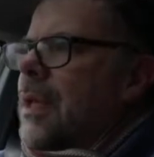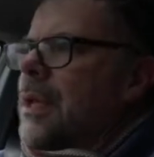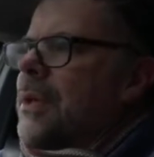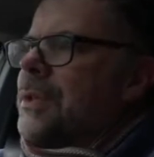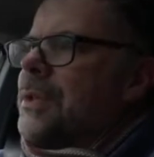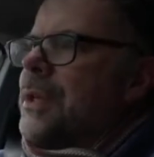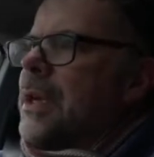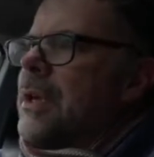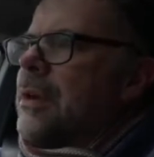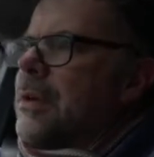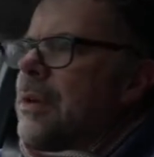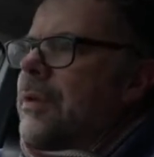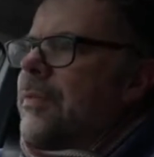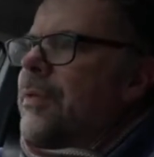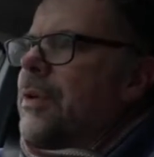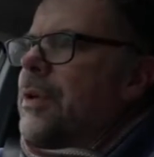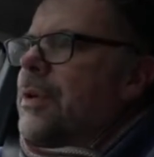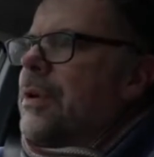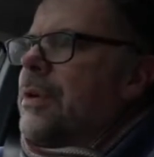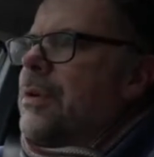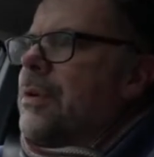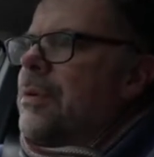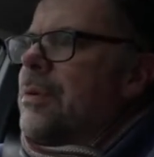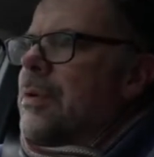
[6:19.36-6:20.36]
So if
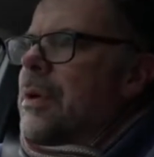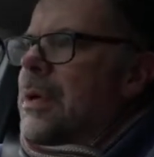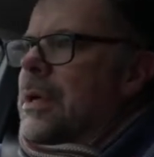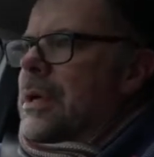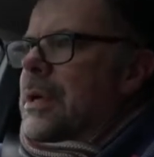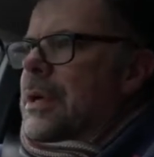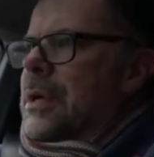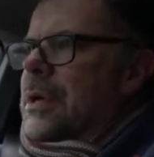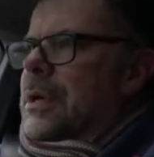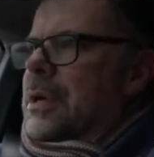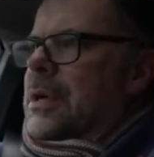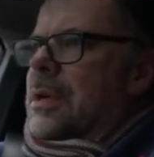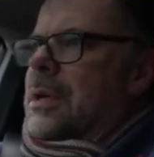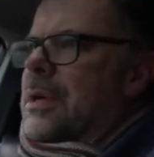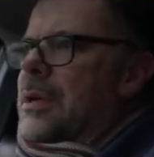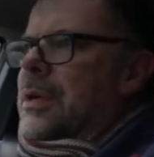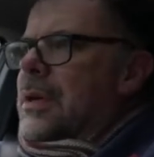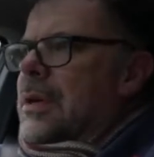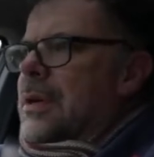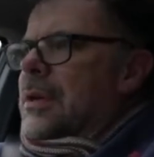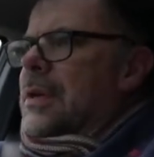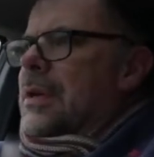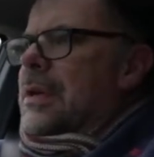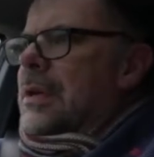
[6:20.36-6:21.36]
you
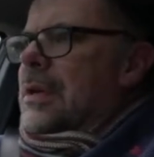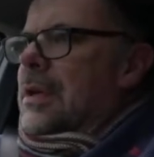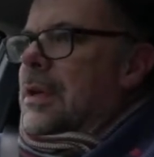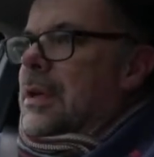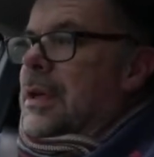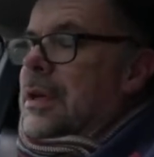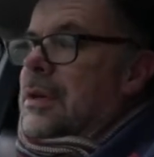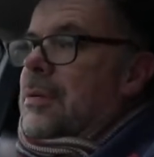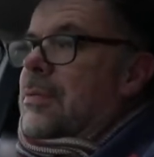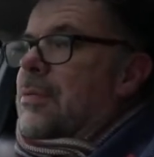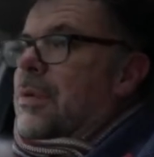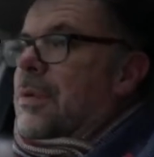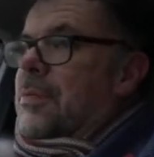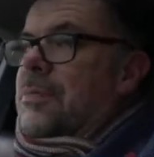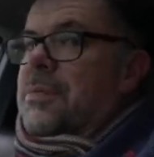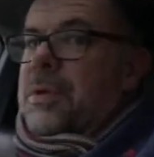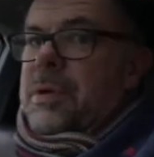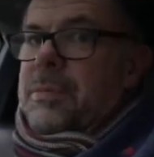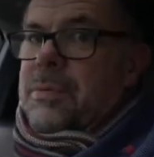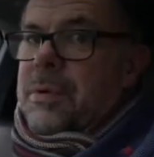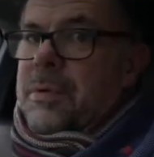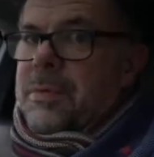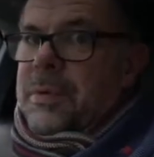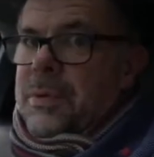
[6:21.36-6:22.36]

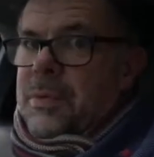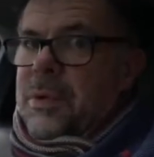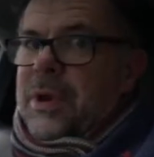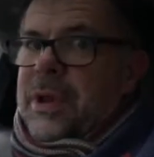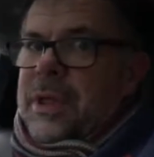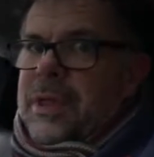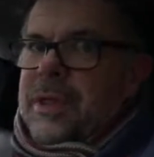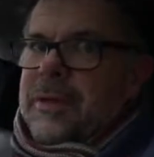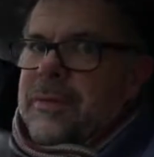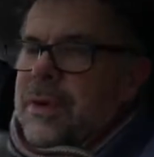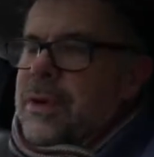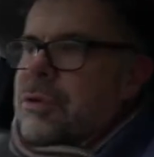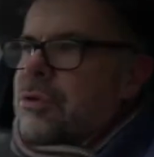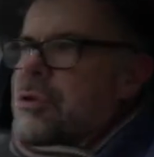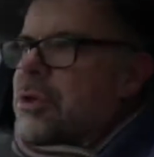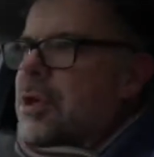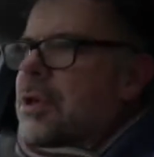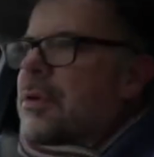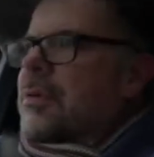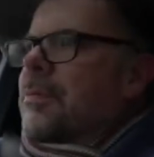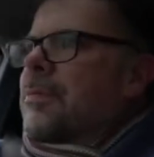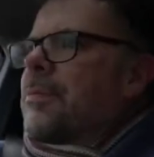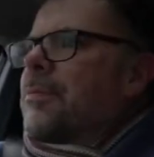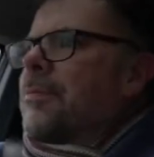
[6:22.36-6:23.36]
probably will in the
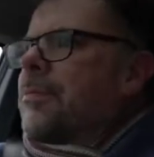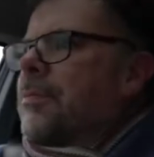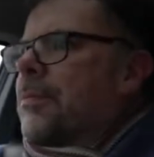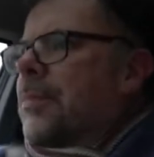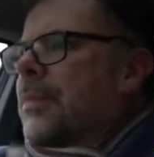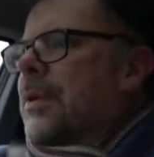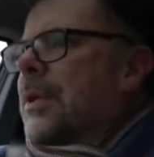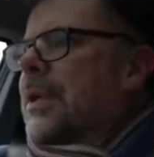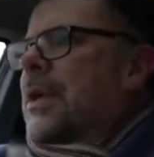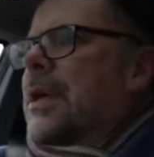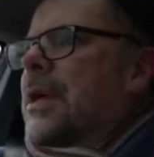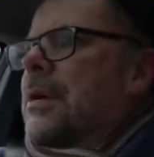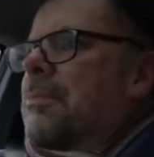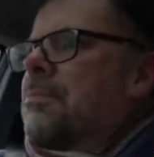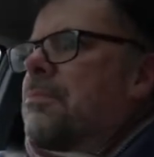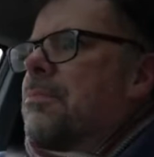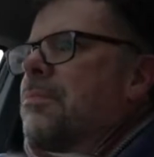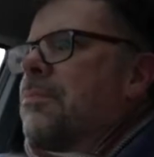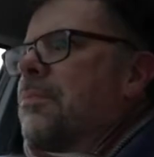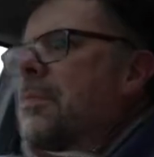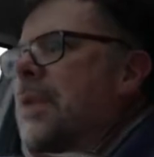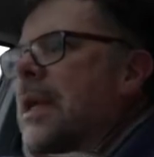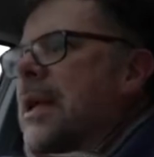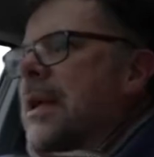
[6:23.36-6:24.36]
future,
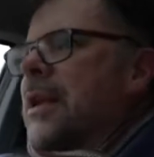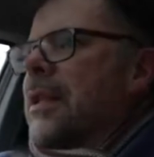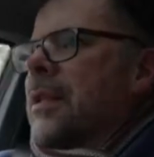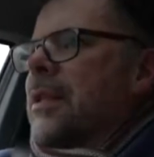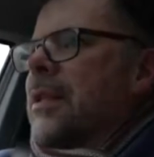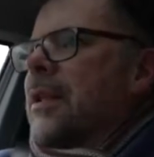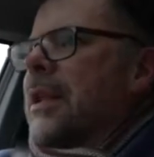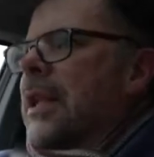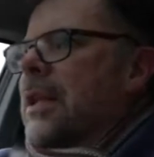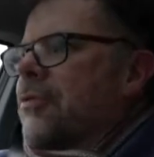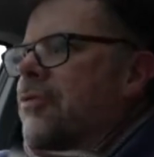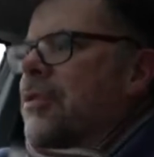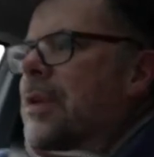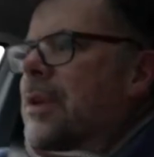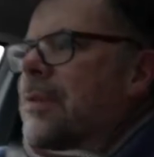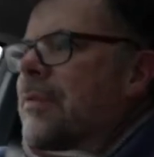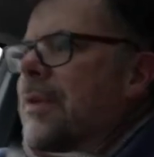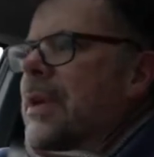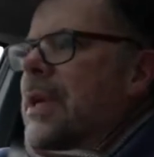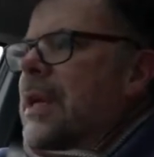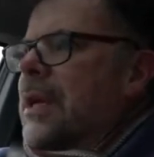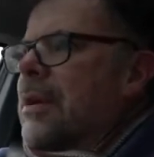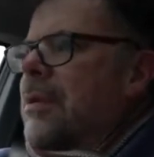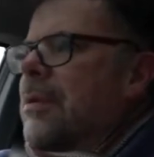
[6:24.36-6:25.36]
get an electric
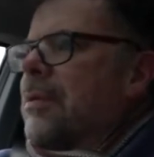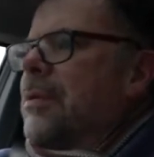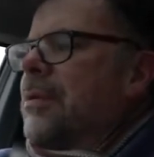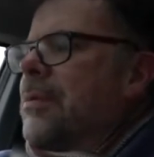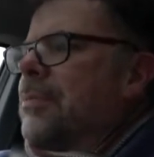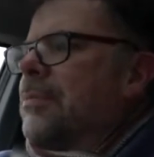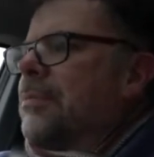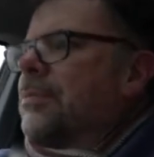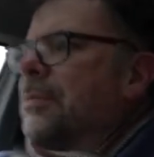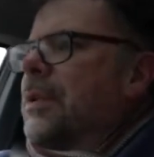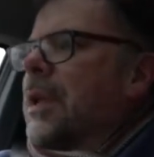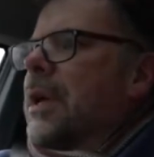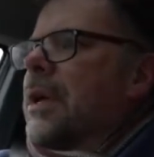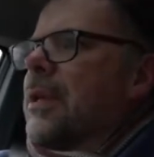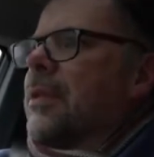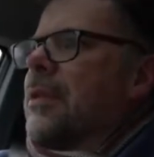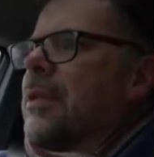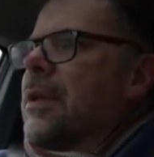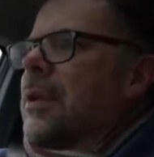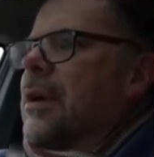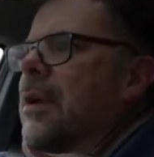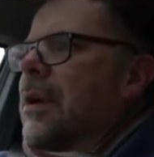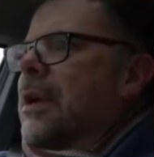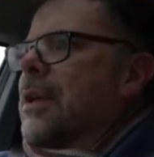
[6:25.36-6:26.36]
vehicle like
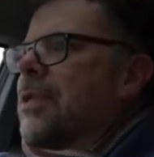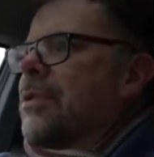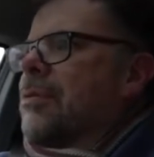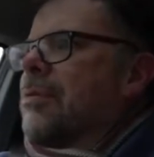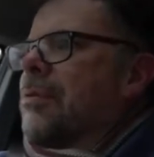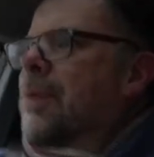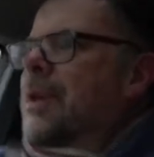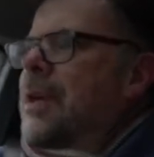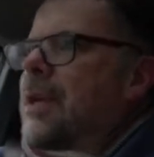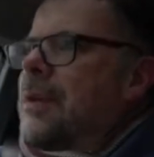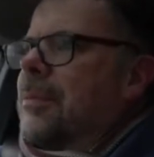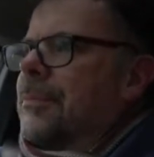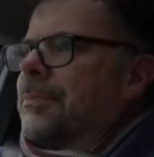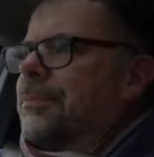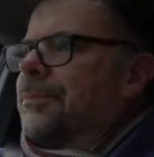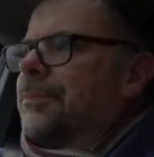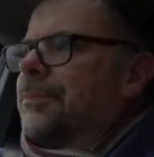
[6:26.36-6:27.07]
the i3,